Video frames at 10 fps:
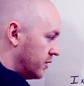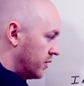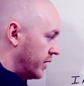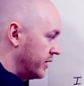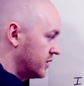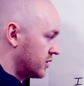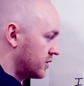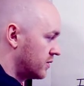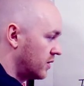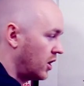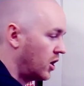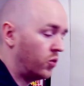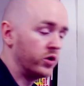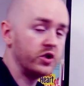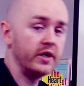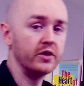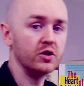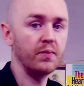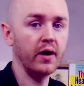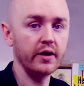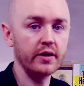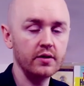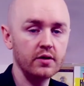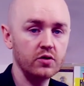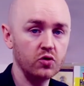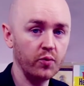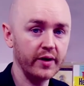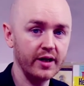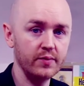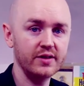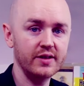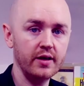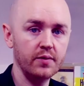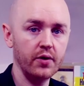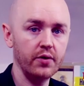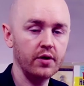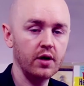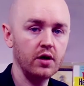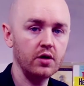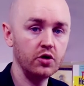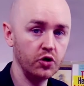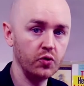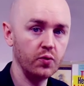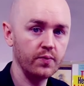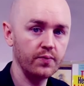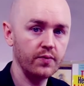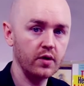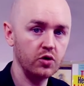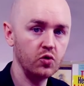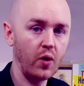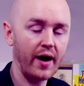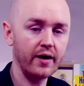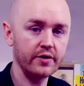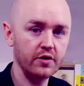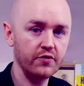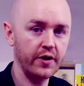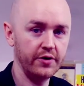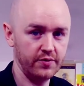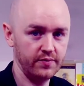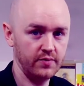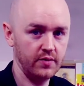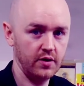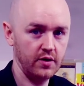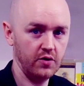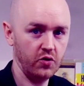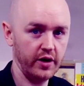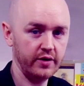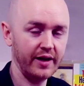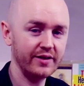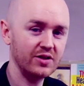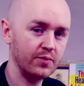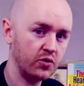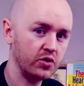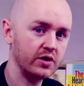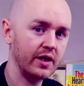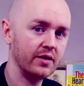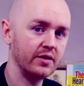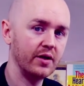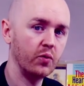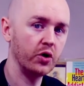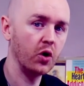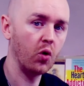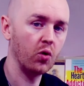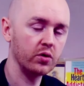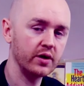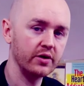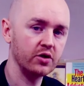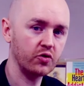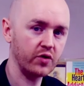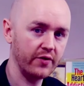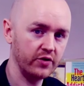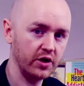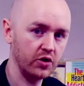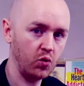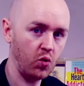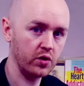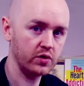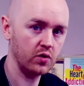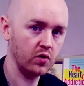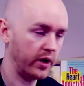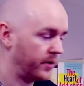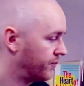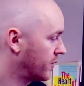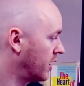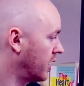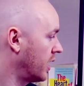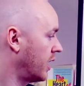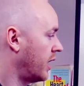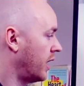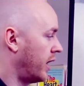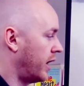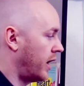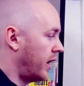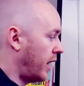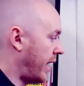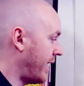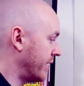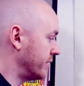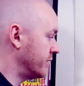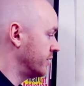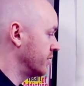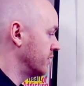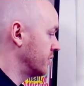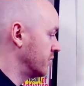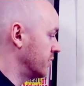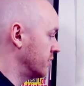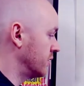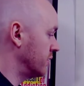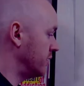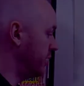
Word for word: this, which is by don't make any mistake about it, you. You are the defender. Okay, that's the personality that we all tend to gravitate towards, okay? And the